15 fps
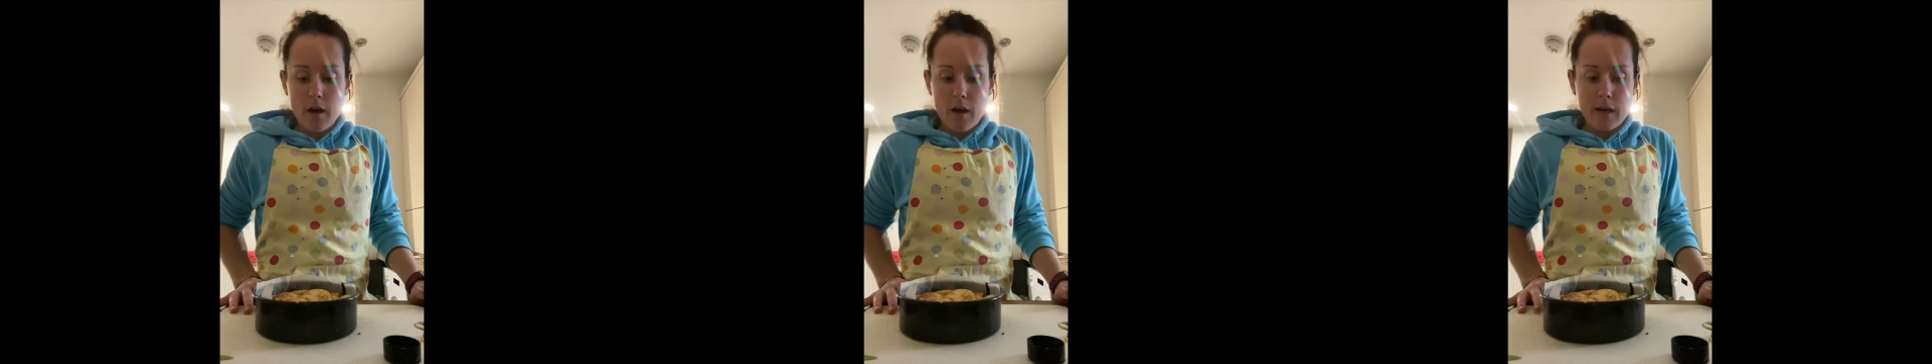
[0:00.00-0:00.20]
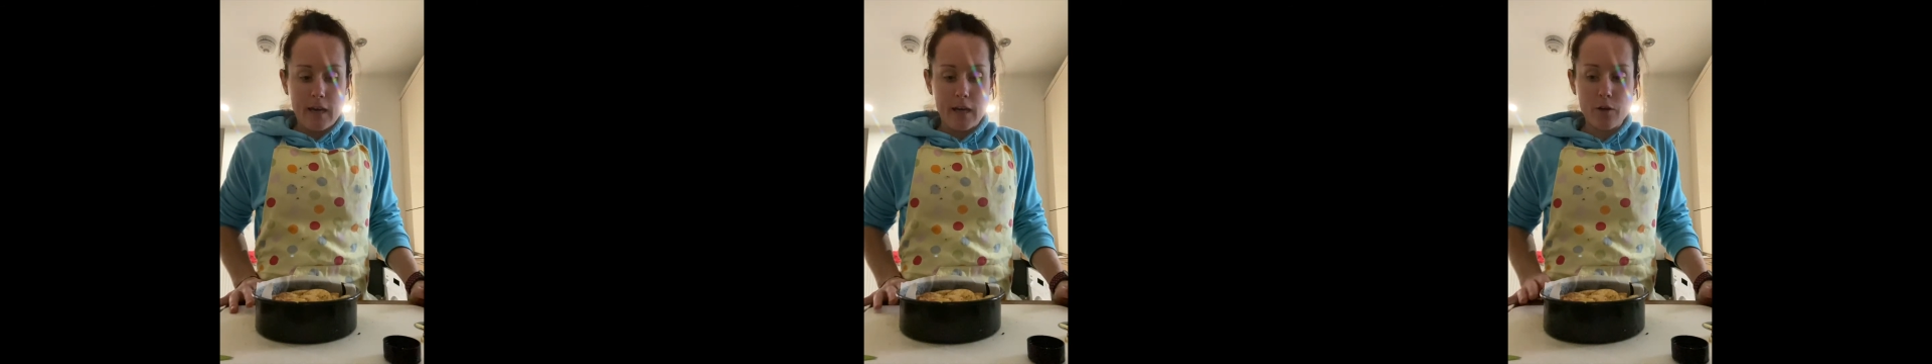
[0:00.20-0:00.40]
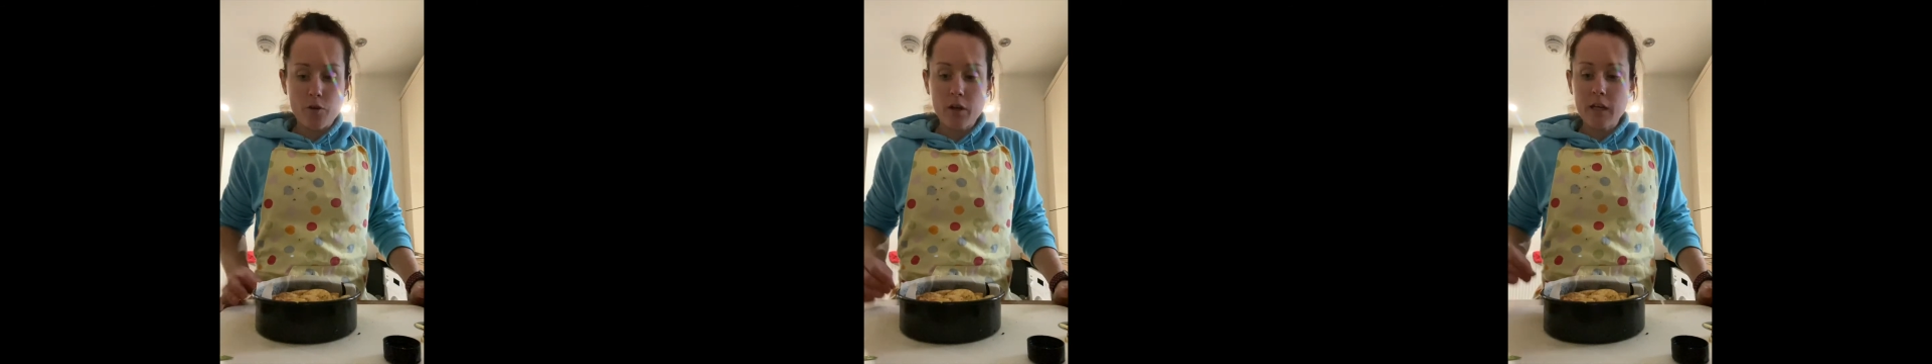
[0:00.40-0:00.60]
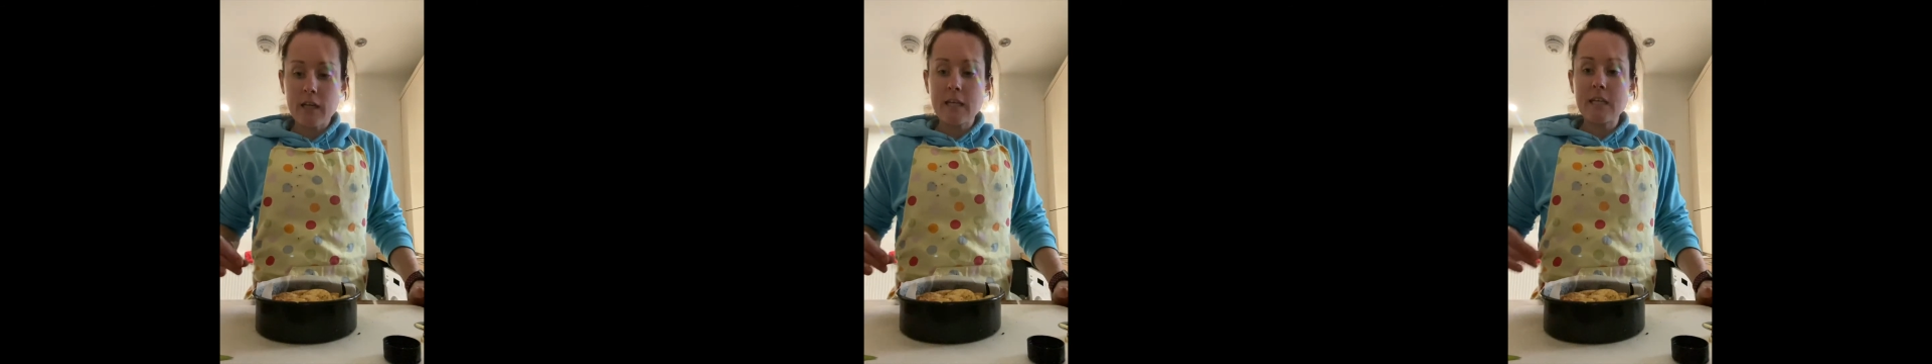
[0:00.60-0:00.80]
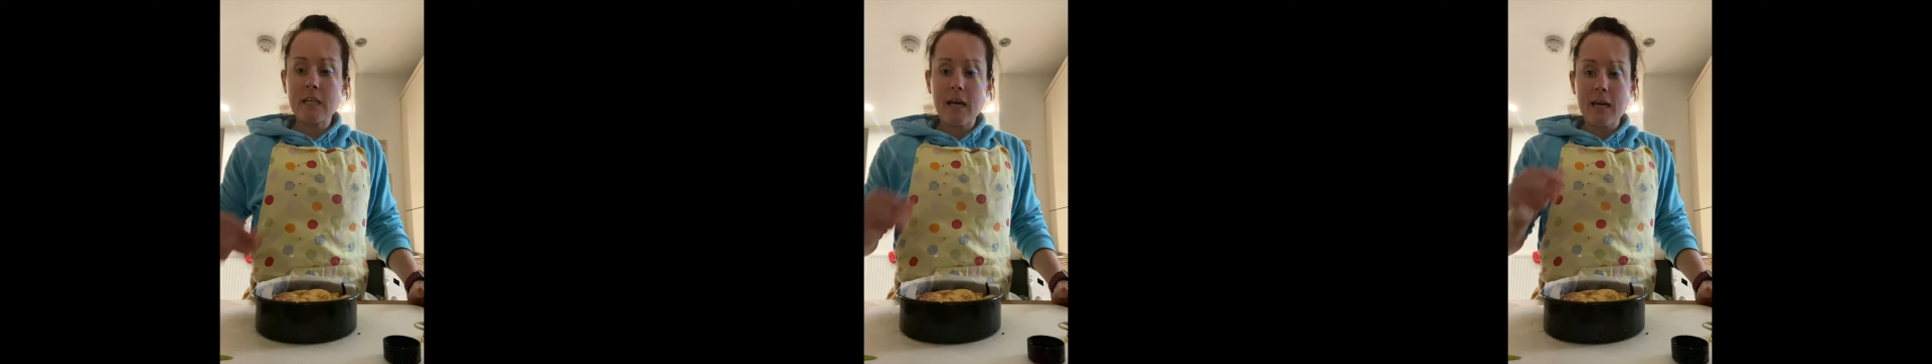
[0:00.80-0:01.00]
Okay, you're going to
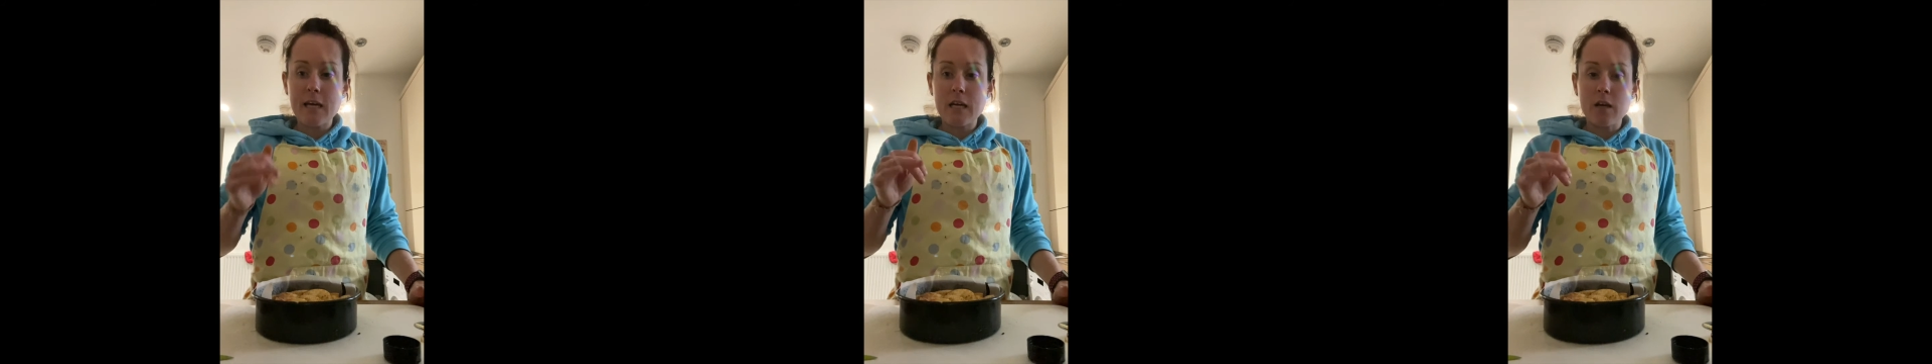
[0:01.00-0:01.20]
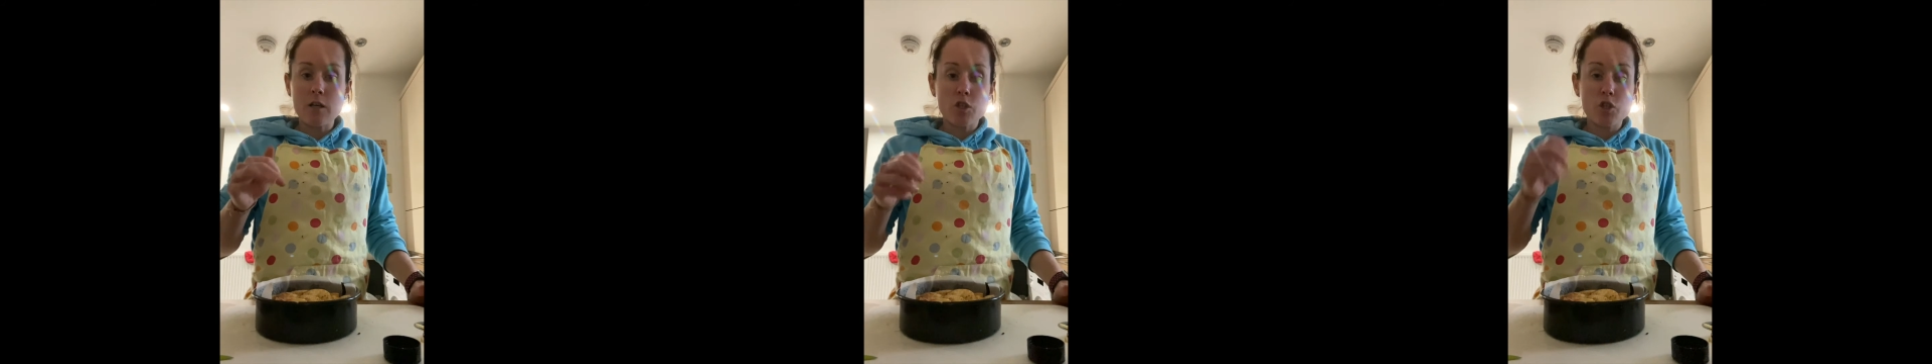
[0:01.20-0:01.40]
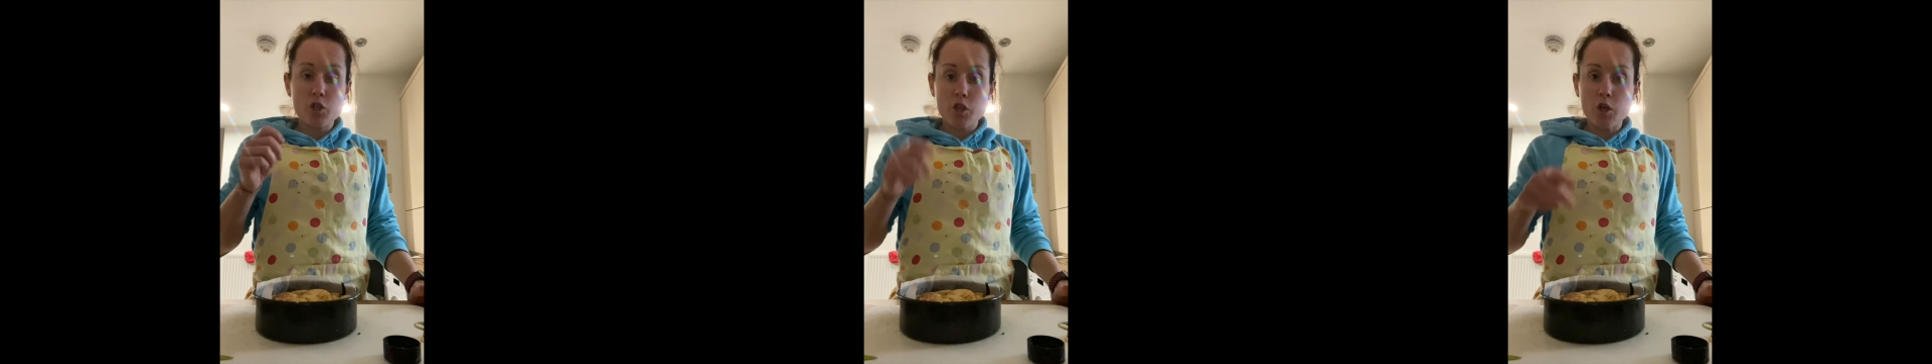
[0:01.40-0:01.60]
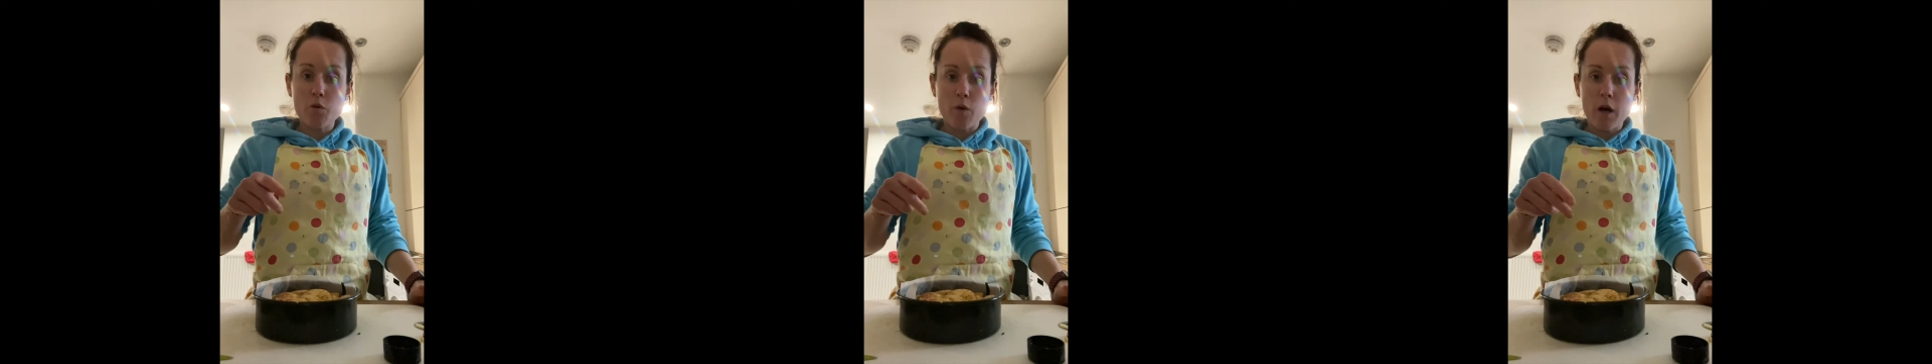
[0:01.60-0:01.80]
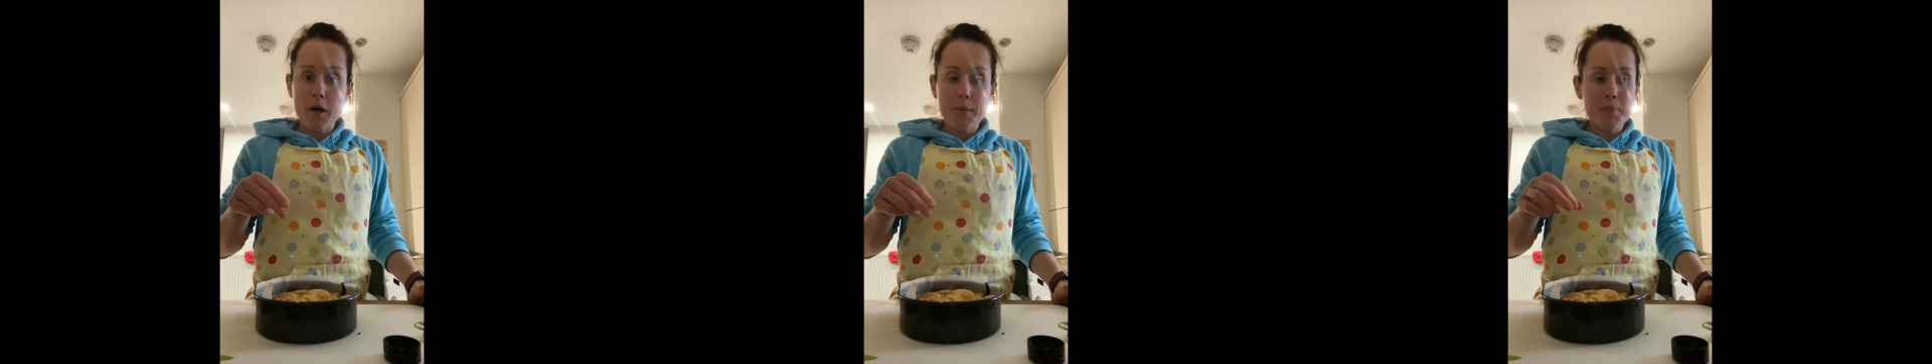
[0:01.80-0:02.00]
need a
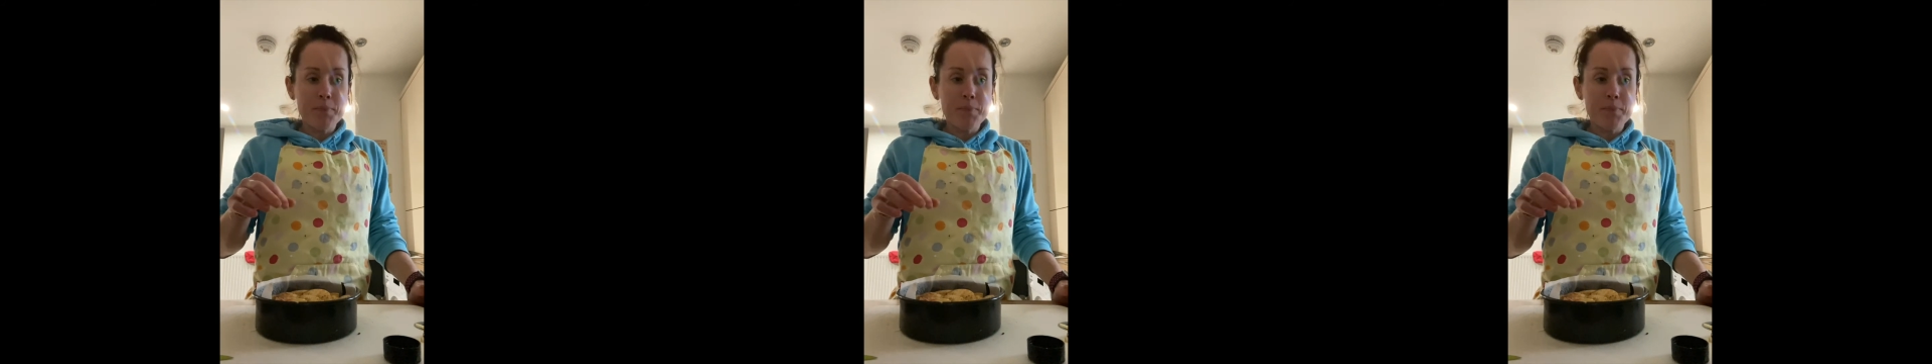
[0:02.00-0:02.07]
skewer,